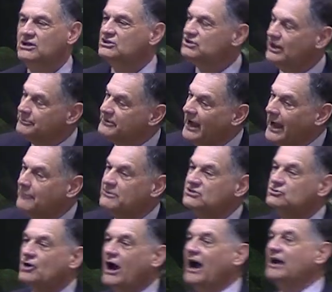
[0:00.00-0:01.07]
Sometime
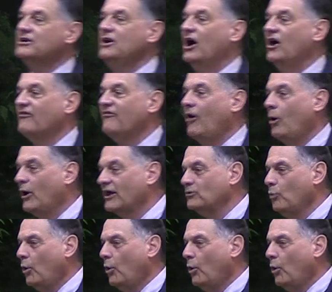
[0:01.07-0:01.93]
in trying to avoid